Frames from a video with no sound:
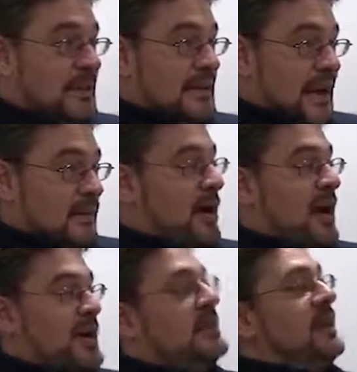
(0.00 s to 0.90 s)
Now,
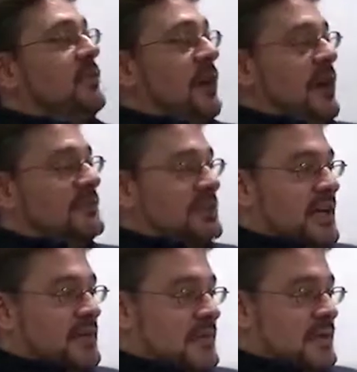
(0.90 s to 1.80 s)
what I've
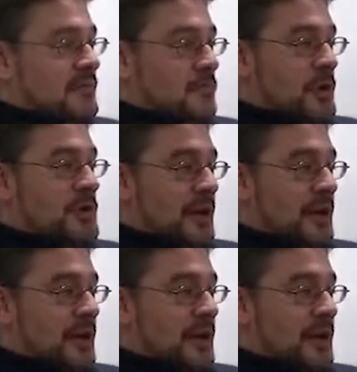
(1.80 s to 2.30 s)
said is that what you